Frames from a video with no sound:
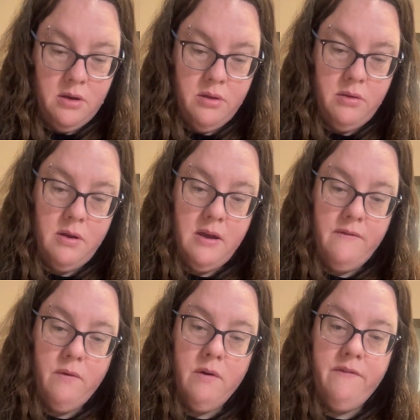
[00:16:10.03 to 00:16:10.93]
3,
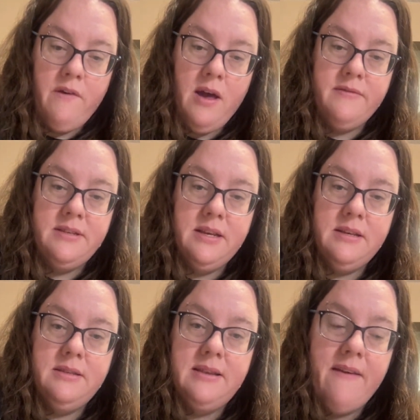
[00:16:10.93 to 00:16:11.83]
4, 5,
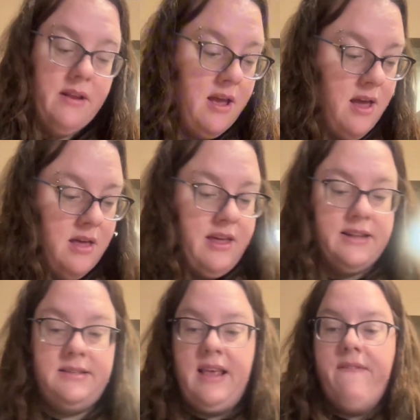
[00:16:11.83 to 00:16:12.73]
6, 7.
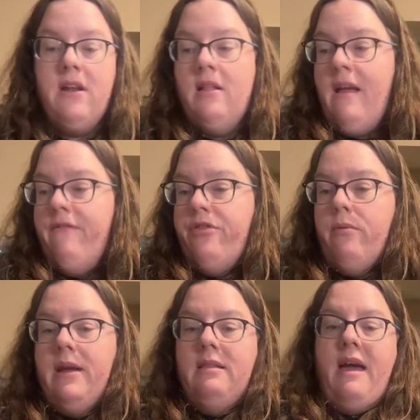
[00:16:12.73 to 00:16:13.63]
That's 7. I only have
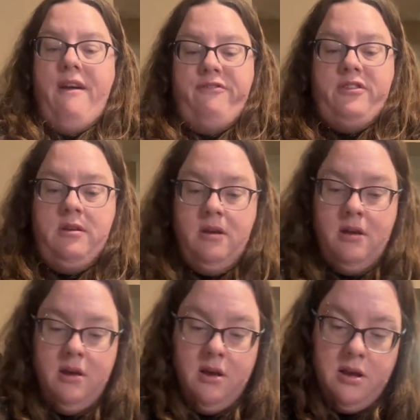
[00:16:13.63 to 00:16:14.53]
3 left.
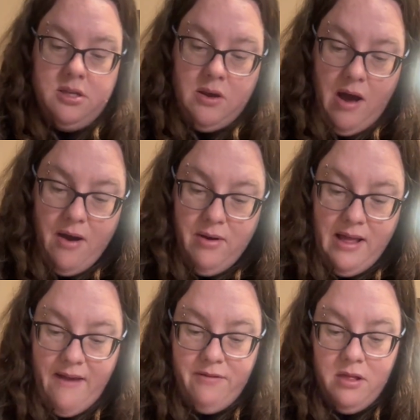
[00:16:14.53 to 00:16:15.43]
So I will
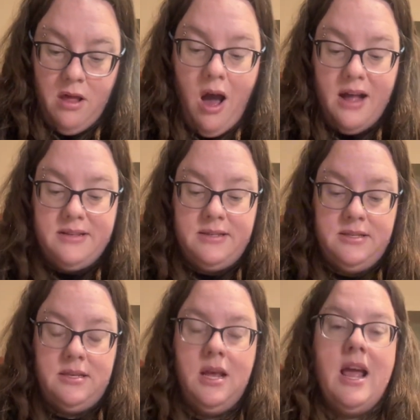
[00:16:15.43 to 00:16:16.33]
have
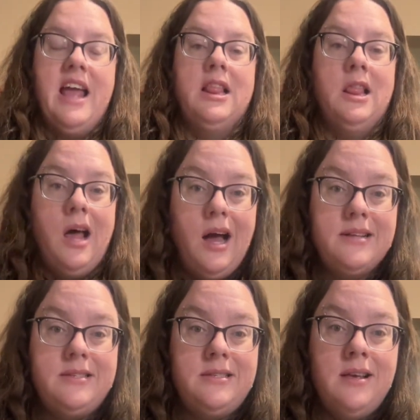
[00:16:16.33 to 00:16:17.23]
lots and
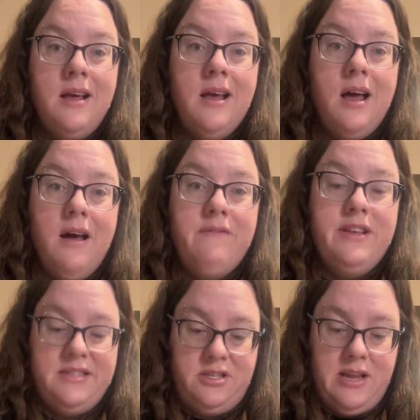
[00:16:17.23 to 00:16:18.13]
lots of
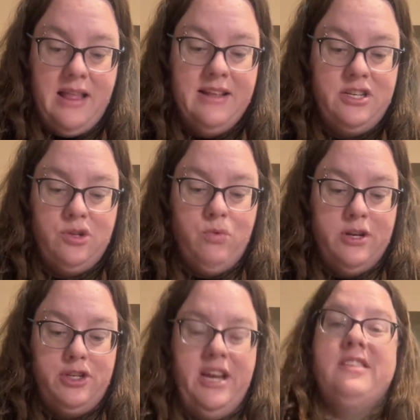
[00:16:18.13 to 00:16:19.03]
this. And this is one
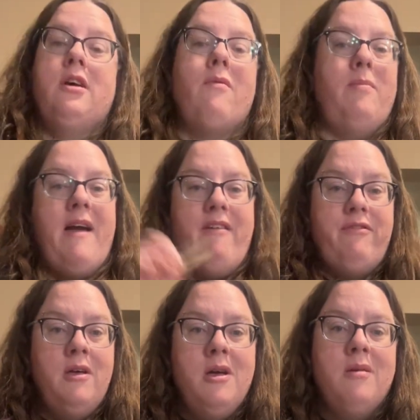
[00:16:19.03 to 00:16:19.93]
sheet, so I will have
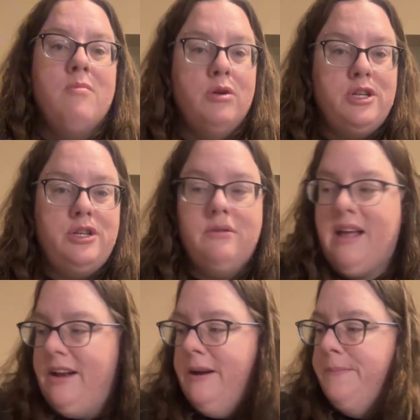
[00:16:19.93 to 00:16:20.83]
more to do
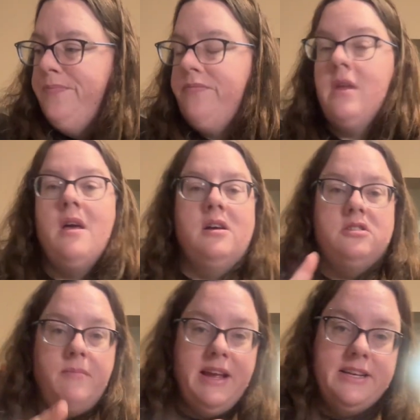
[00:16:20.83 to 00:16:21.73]
later. So
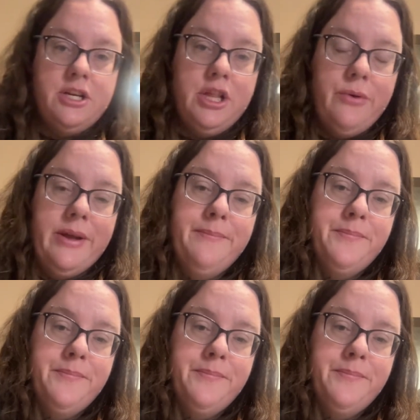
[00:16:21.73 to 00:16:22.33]
I'm going to get to gluing.